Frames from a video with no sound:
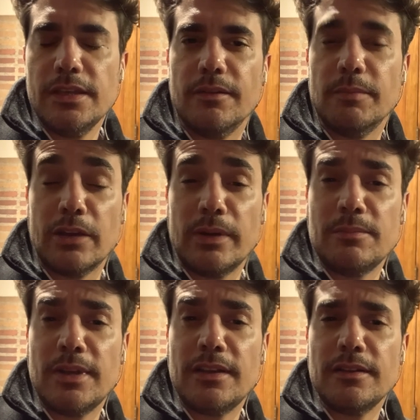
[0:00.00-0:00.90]
My
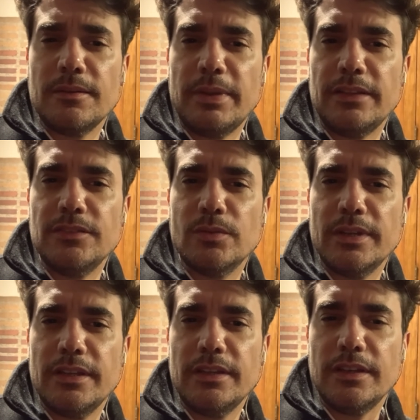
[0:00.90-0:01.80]
grandma passed
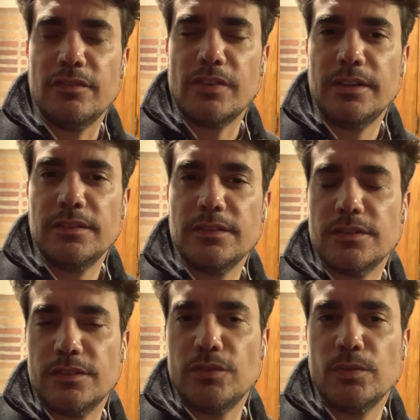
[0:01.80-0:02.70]
away in France
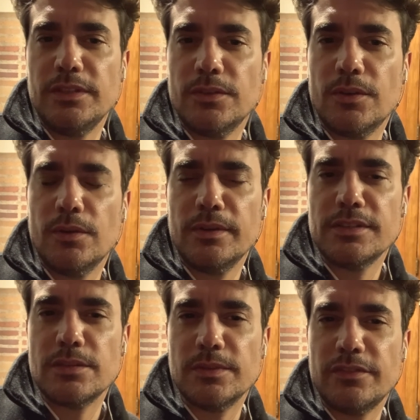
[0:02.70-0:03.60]
just a few weeks ago
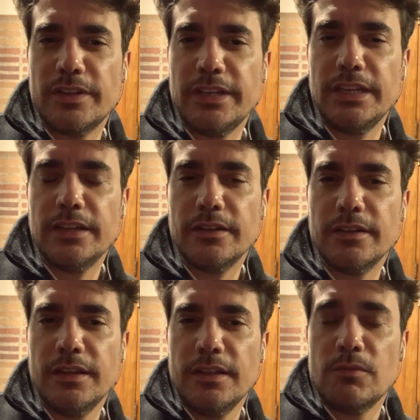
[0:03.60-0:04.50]
and she was very
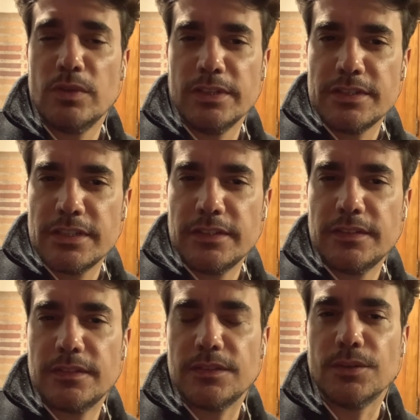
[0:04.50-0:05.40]

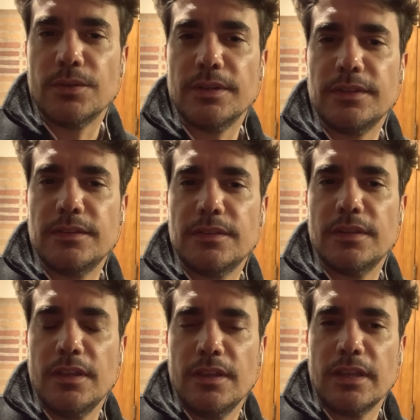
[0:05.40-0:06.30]
religious, so
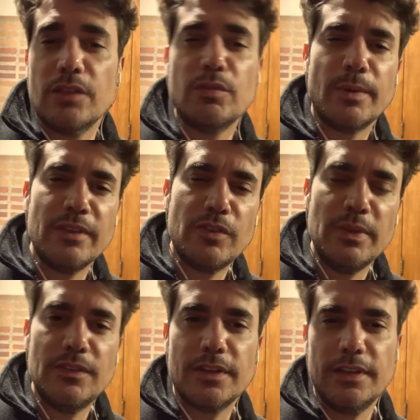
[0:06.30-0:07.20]
it's kind of a way for
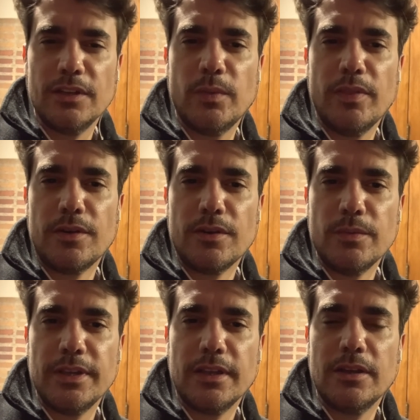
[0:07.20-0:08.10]
me to connect with her
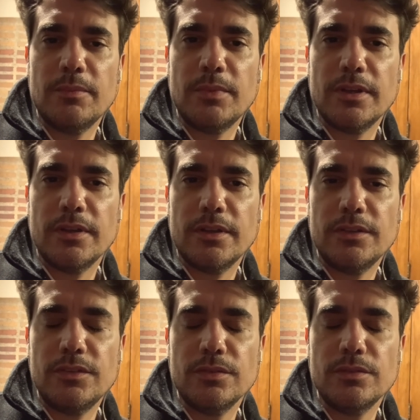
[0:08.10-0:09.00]
when I come
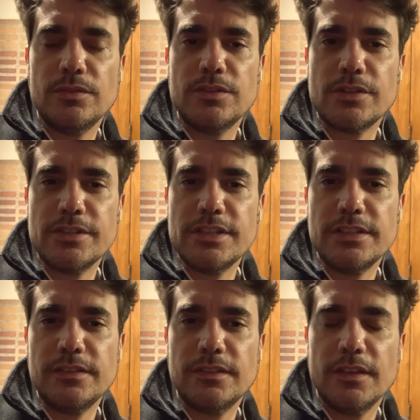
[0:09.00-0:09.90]
to
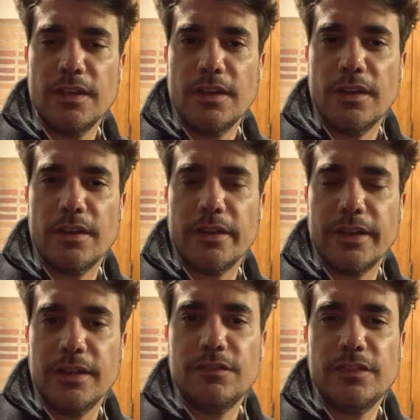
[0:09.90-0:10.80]
churches,
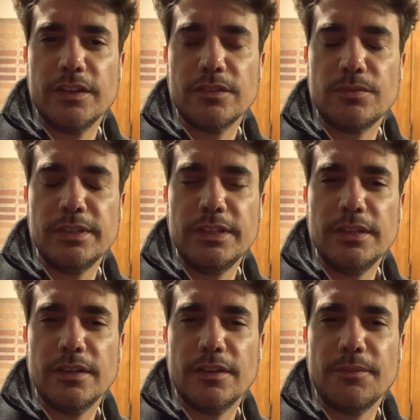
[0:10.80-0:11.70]
and it feels
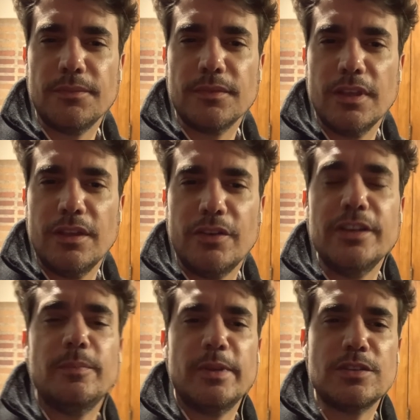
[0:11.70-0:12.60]
really very
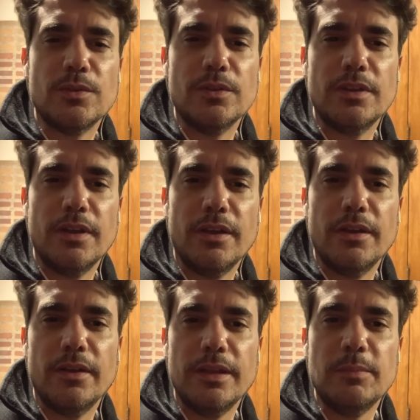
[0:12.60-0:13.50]
special
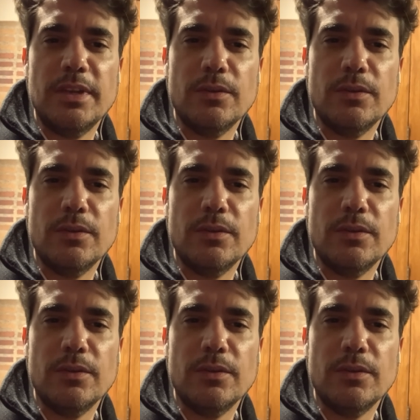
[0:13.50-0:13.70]
in many